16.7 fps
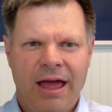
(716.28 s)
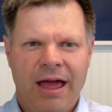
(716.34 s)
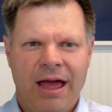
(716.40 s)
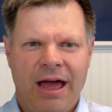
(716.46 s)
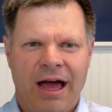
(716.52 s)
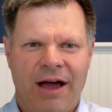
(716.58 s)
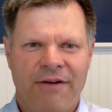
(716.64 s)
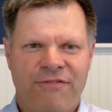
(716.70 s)

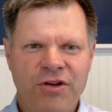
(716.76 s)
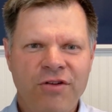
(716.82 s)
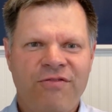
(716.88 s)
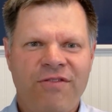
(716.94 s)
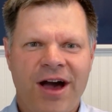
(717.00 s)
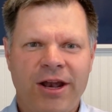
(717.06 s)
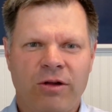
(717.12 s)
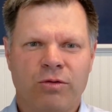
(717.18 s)
A few
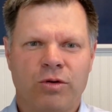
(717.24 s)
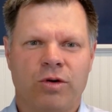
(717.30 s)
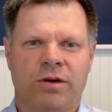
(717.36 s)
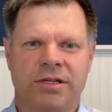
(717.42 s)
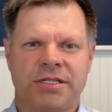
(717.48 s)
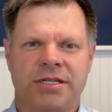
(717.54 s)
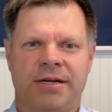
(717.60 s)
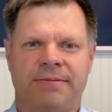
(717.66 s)
final
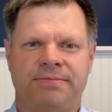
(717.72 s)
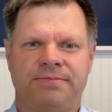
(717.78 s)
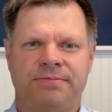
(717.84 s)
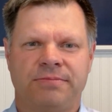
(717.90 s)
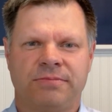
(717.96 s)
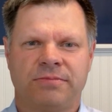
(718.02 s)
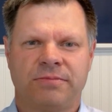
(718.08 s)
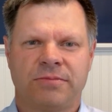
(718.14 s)
rules.
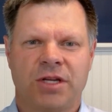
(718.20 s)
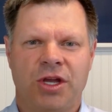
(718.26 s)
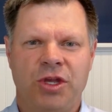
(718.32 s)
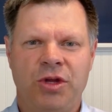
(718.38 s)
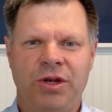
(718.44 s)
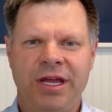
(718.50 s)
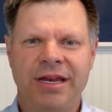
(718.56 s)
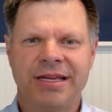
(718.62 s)

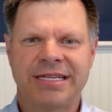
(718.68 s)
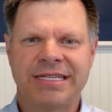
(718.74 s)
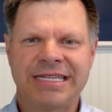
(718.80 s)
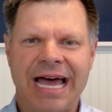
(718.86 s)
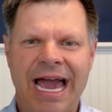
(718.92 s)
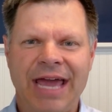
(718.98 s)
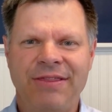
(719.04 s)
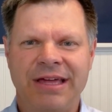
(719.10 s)
You need to
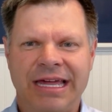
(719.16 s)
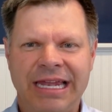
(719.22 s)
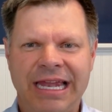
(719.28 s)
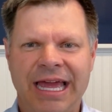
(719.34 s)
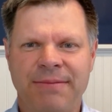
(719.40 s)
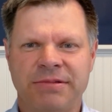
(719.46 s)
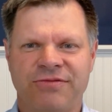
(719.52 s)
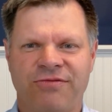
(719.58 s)
sign the
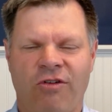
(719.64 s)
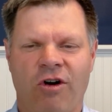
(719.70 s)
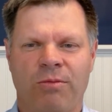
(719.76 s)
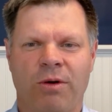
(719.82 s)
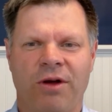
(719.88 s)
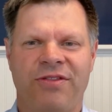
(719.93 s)
claims form within